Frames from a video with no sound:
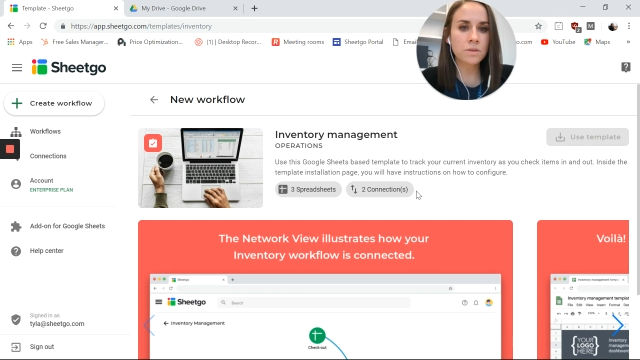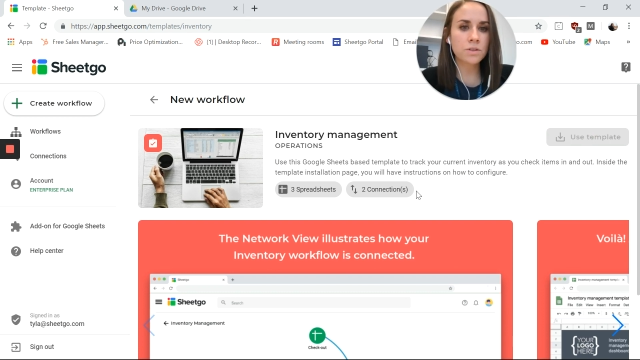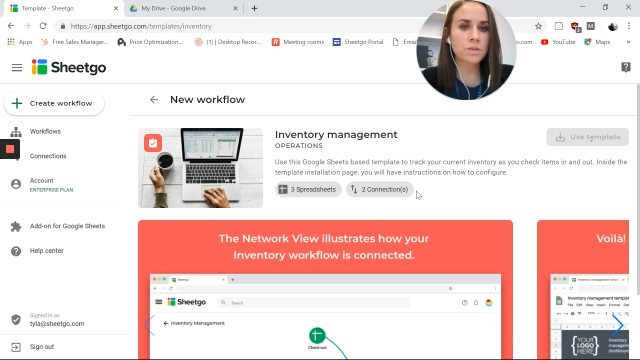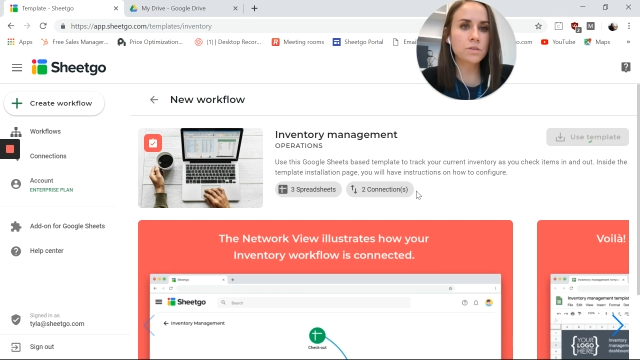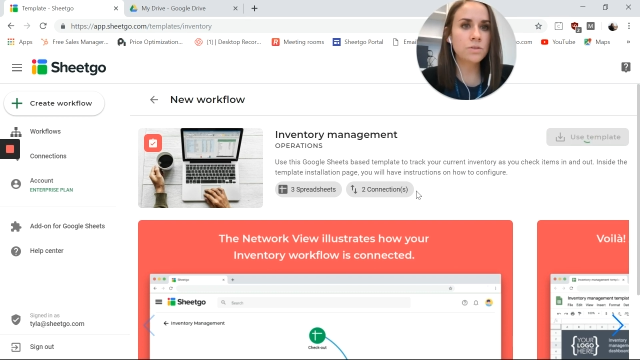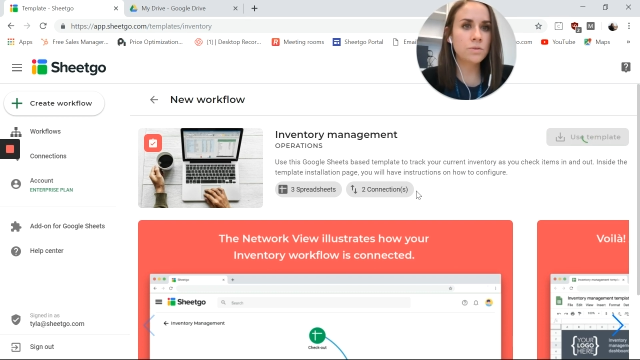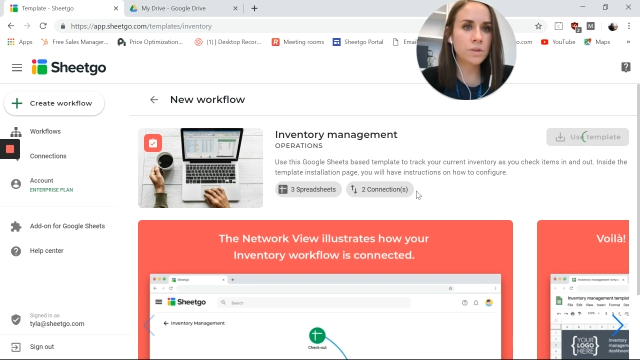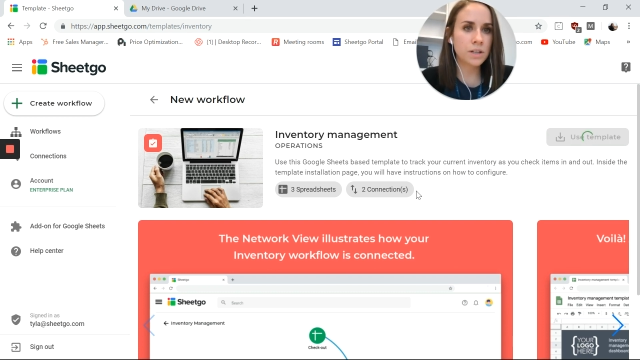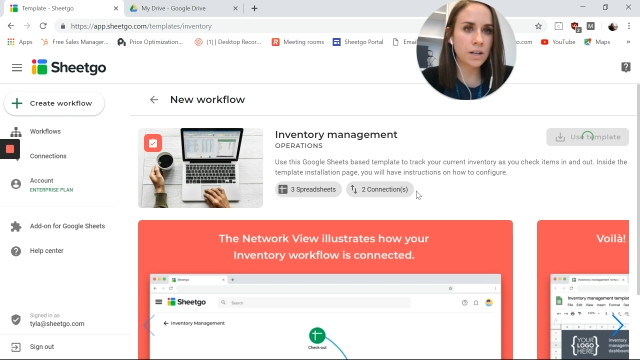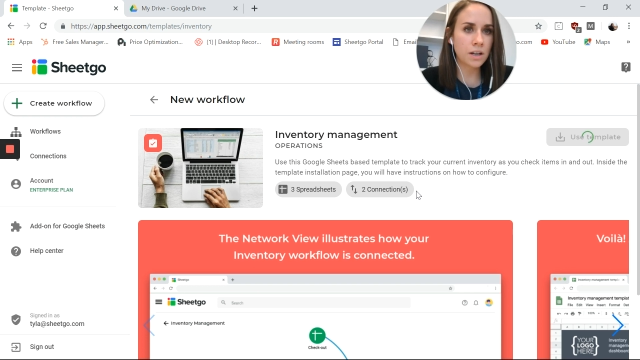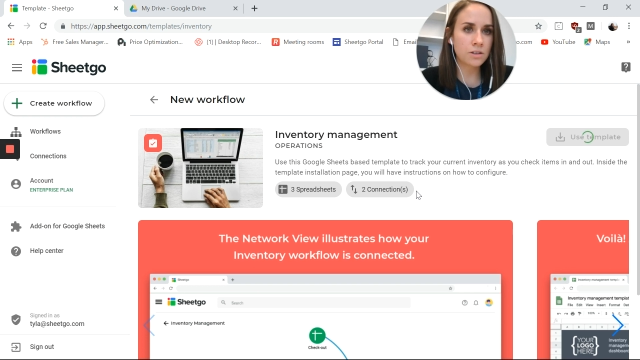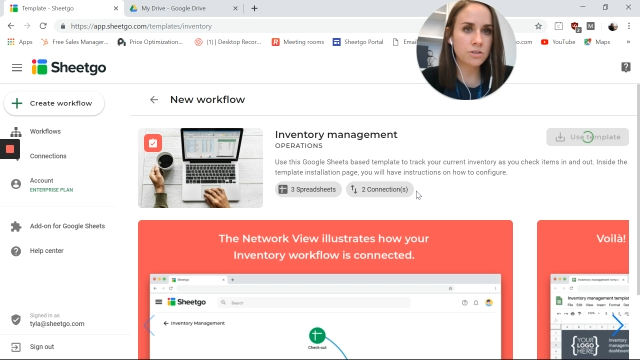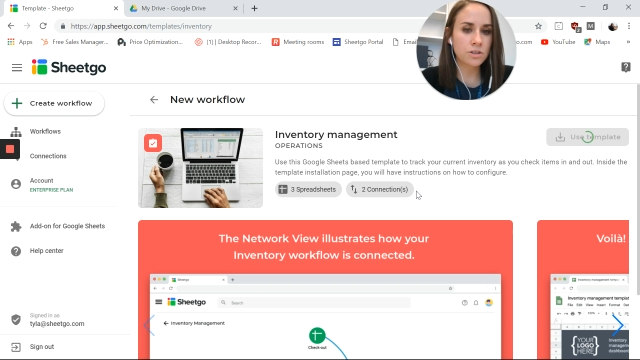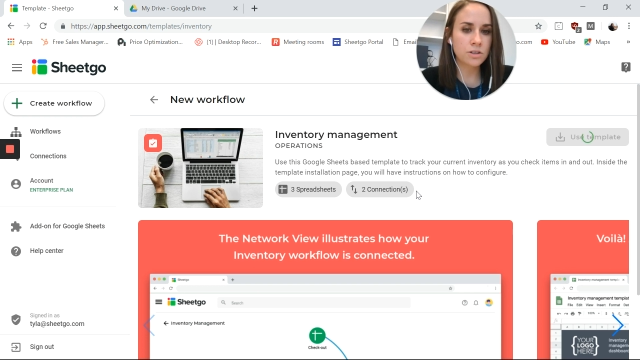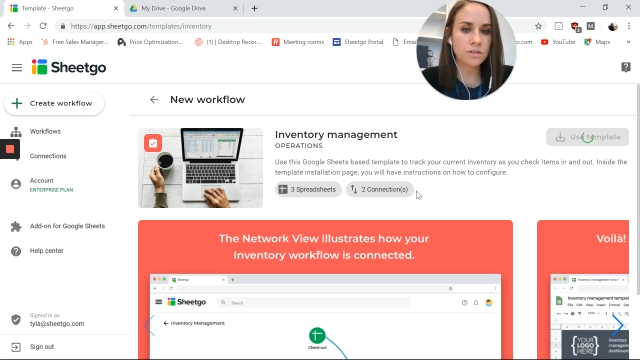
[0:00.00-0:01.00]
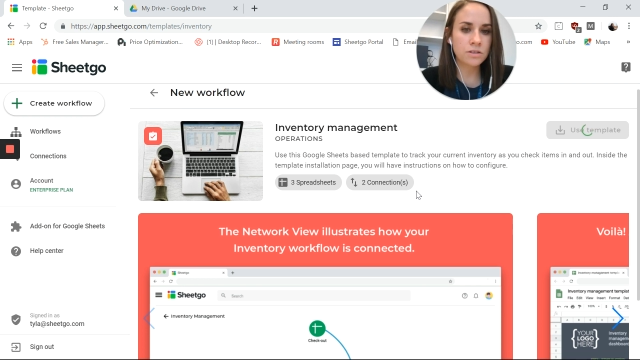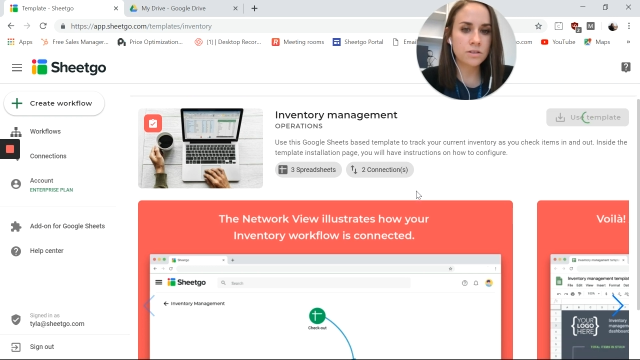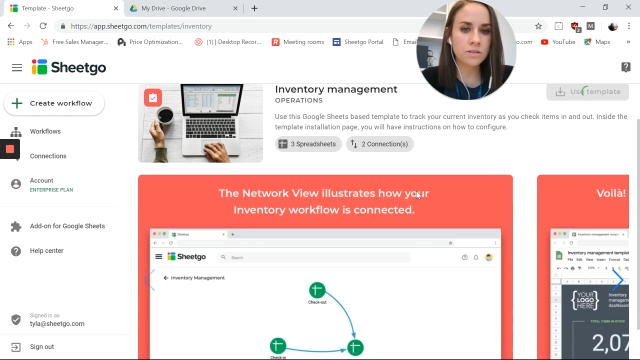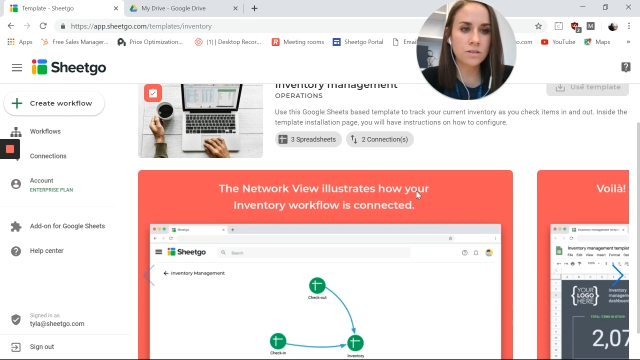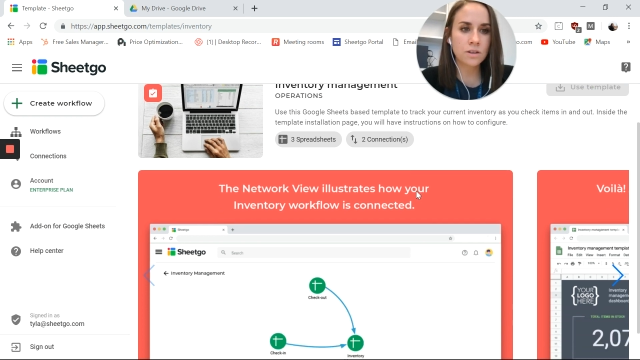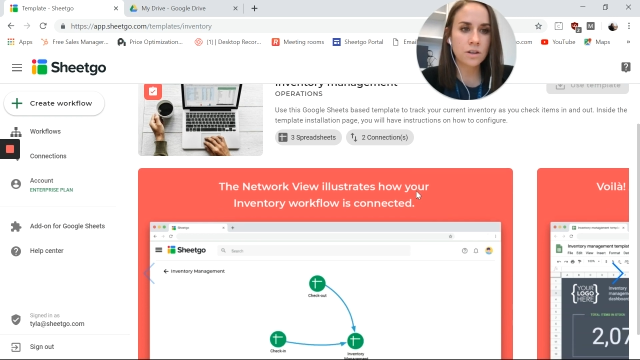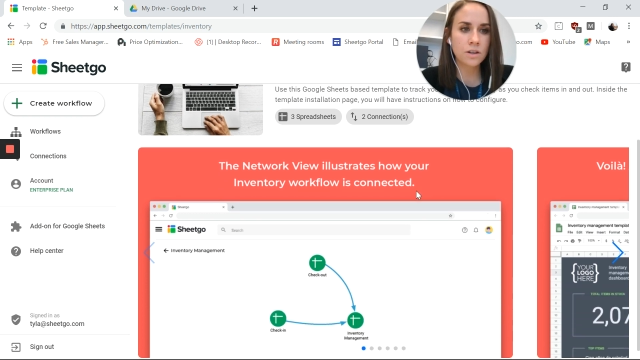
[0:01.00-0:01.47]
with 2
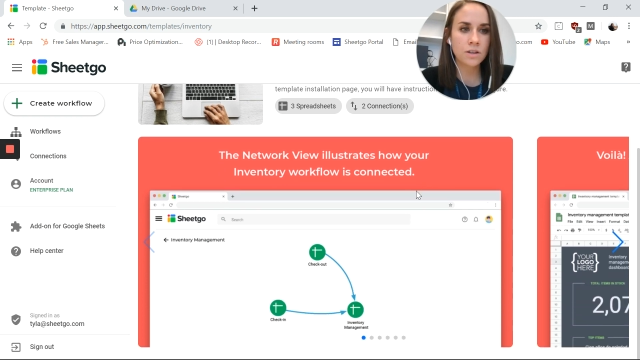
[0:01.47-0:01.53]
connections.